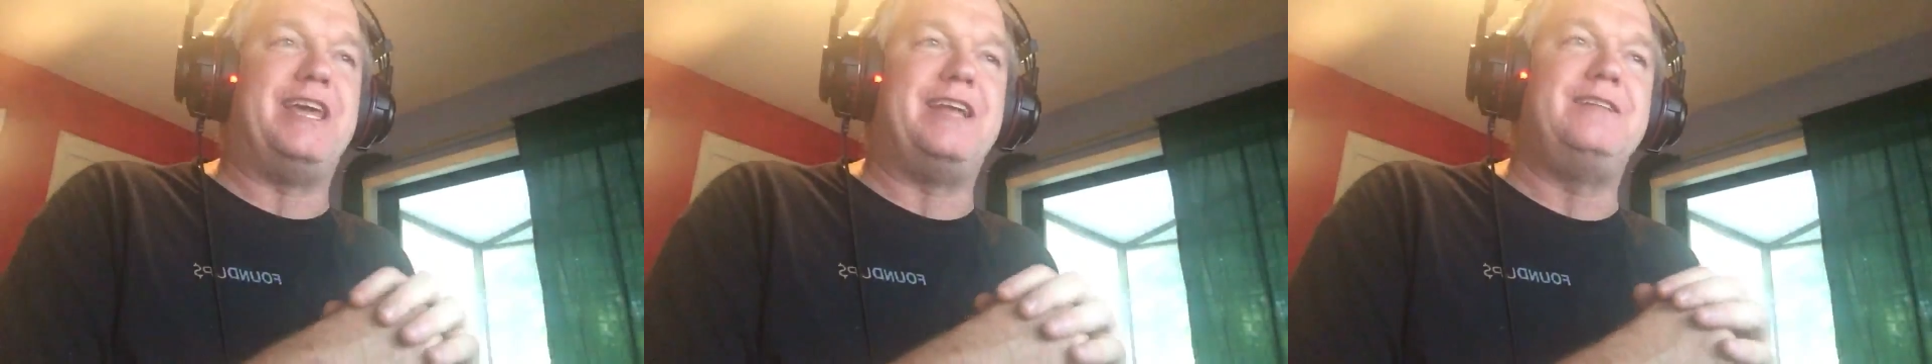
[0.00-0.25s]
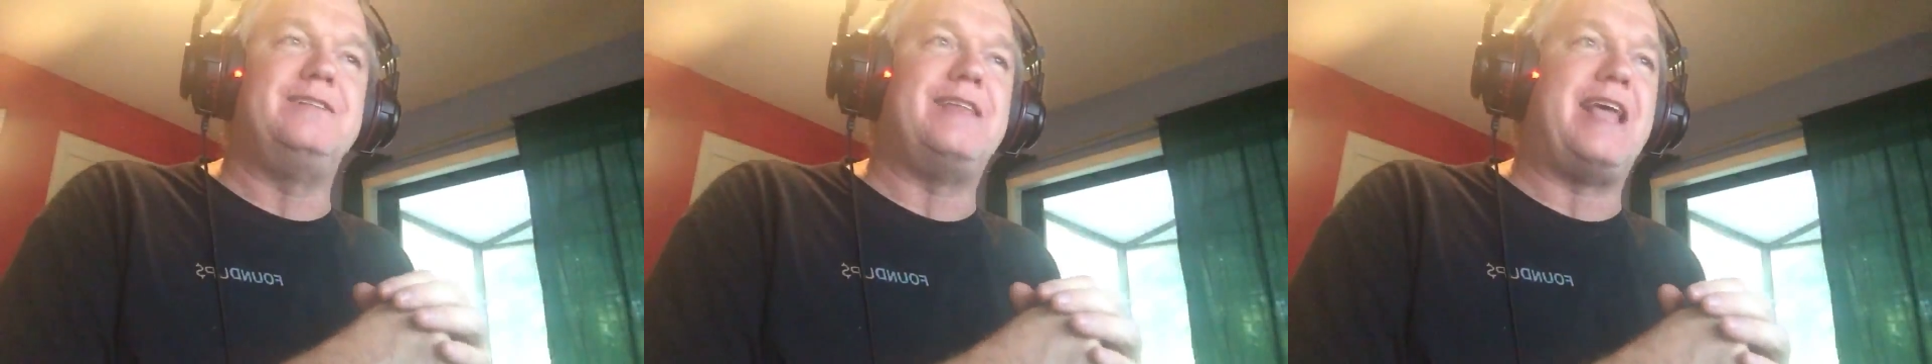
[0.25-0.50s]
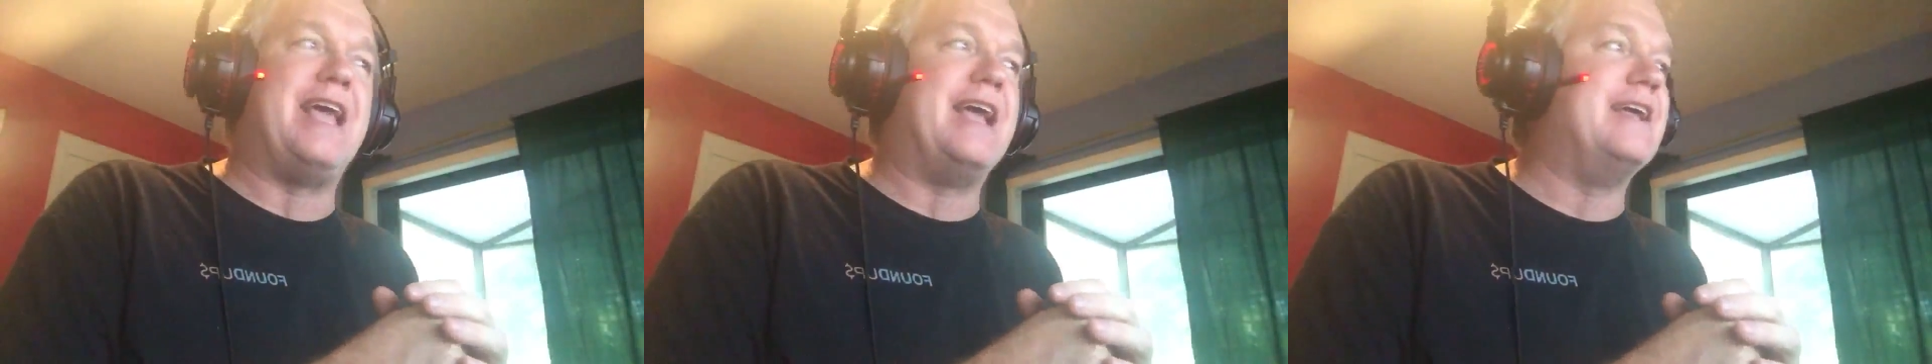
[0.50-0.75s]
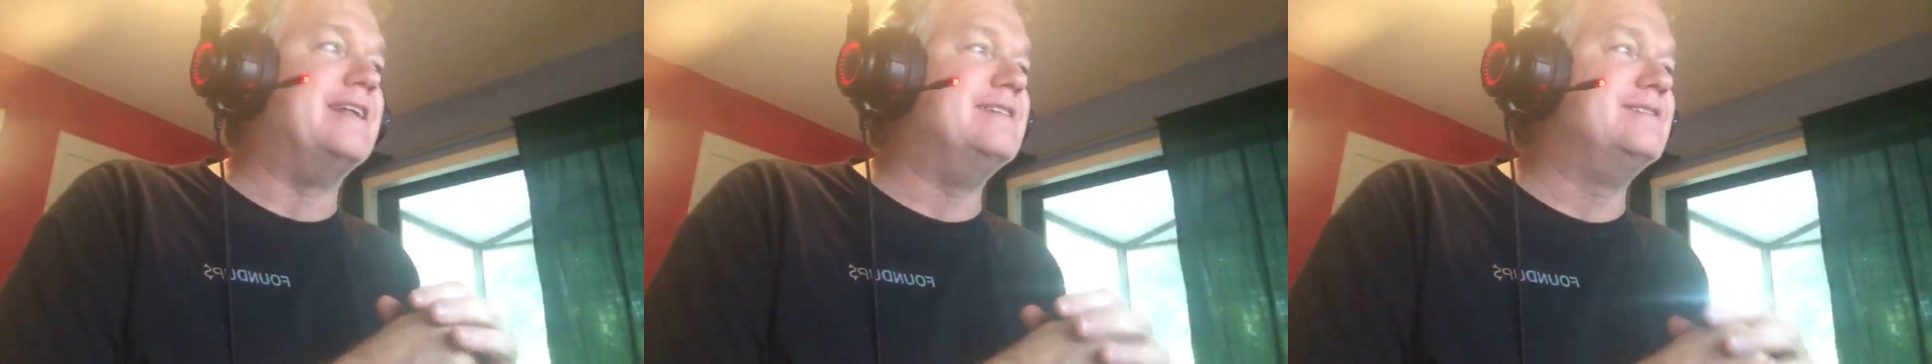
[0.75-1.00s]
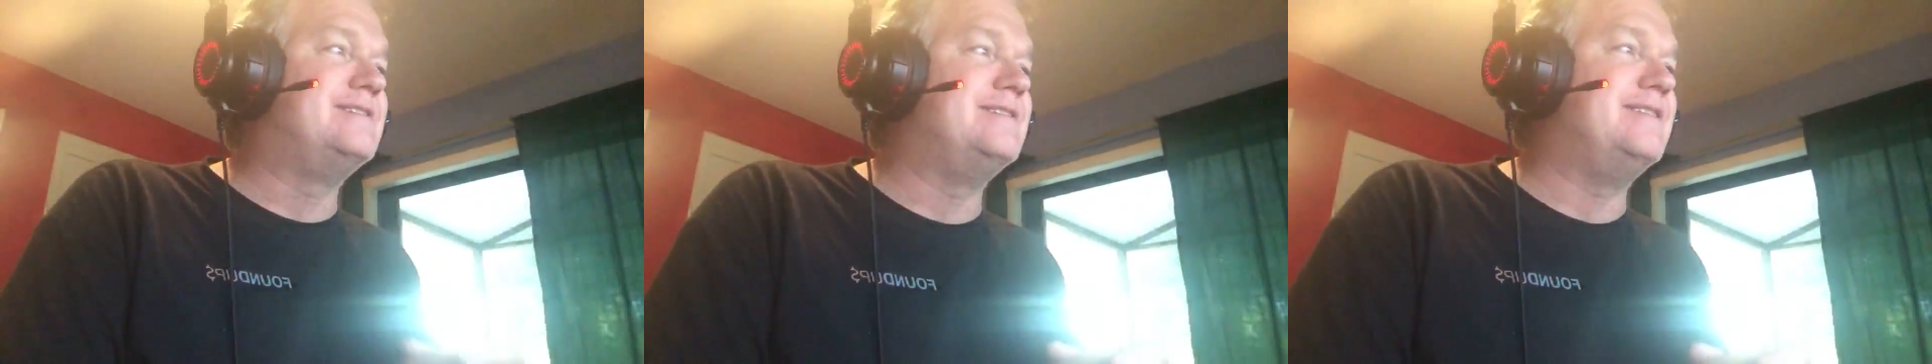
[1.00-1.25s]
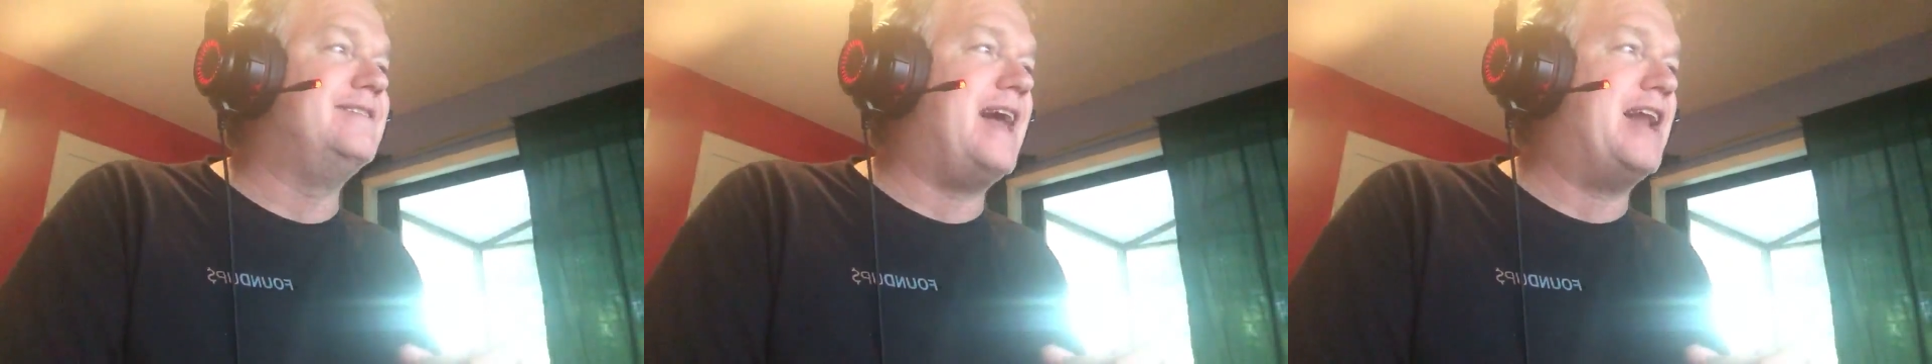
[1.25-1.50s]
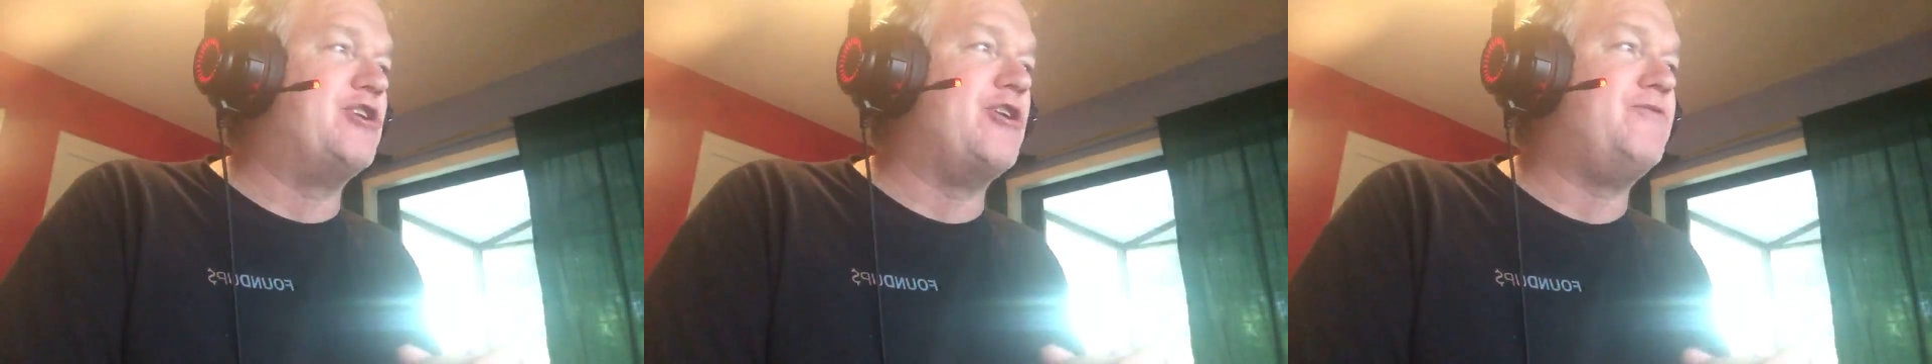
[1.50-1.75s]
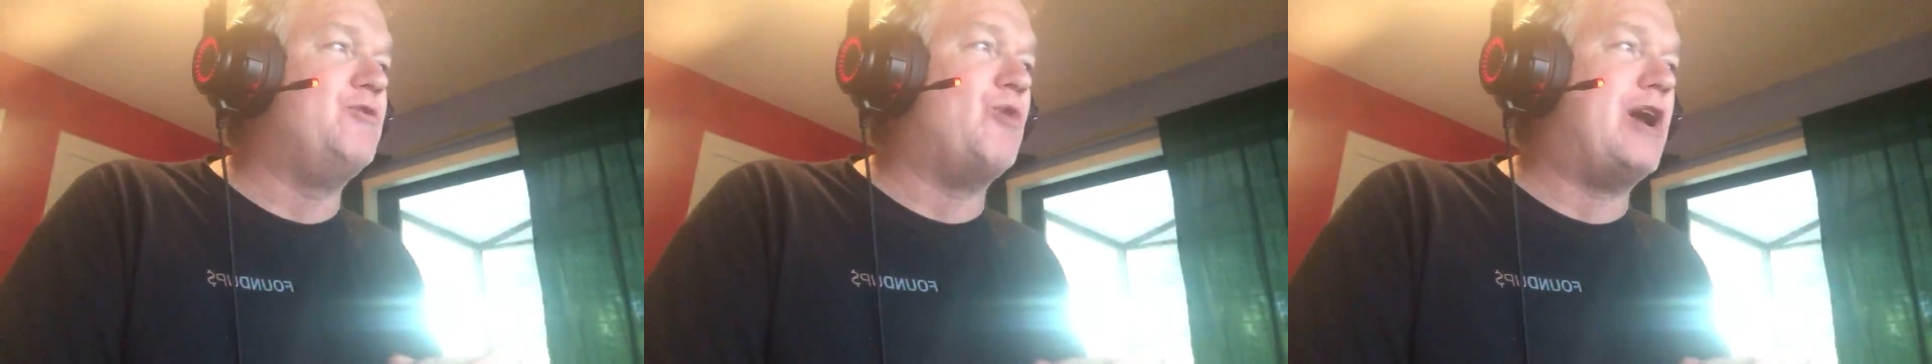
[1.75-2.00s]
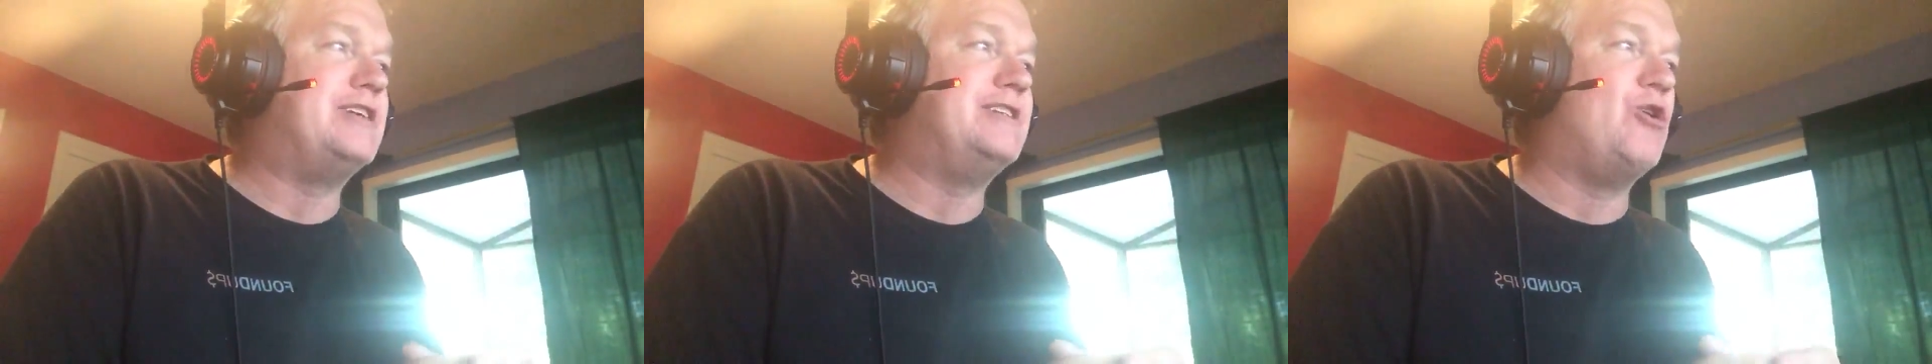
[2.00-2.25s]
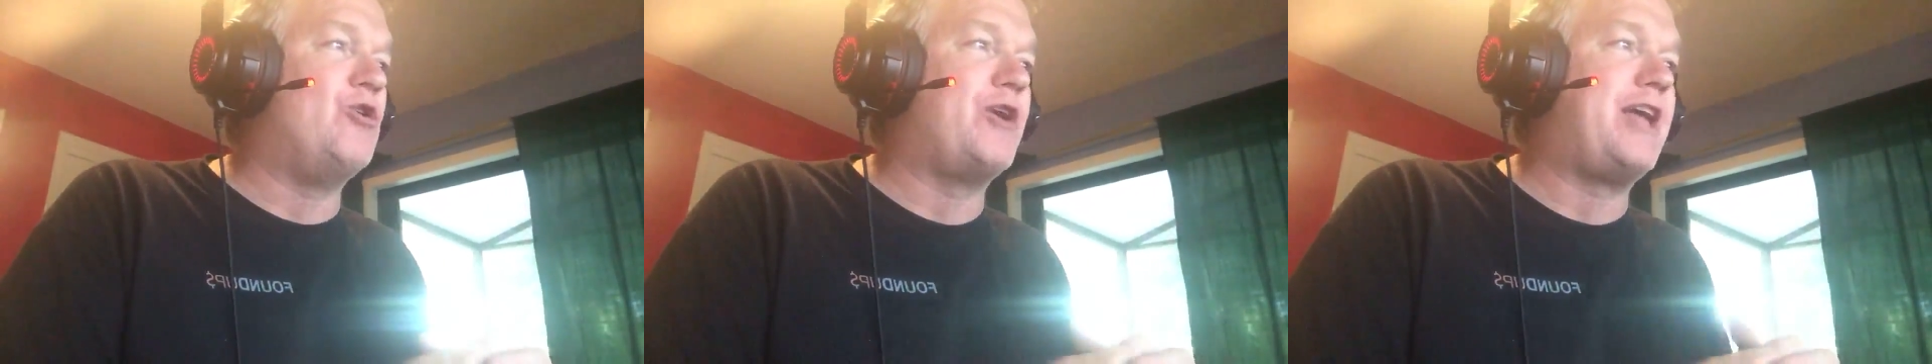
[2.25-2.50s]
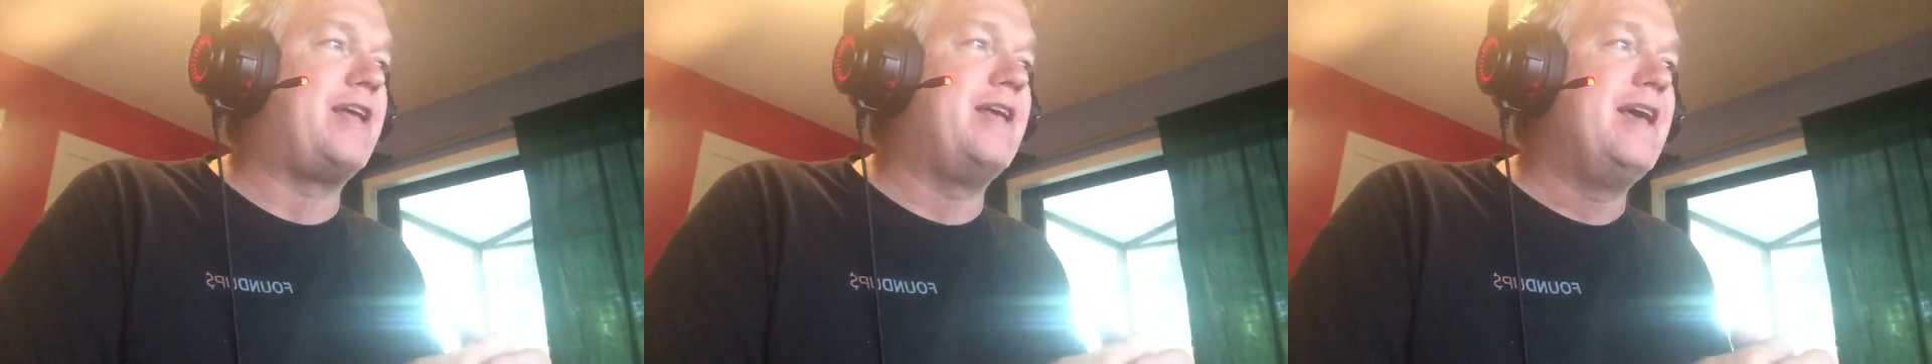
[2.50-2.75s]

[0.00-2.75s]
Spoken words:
kid. And I don't know if you watched the whole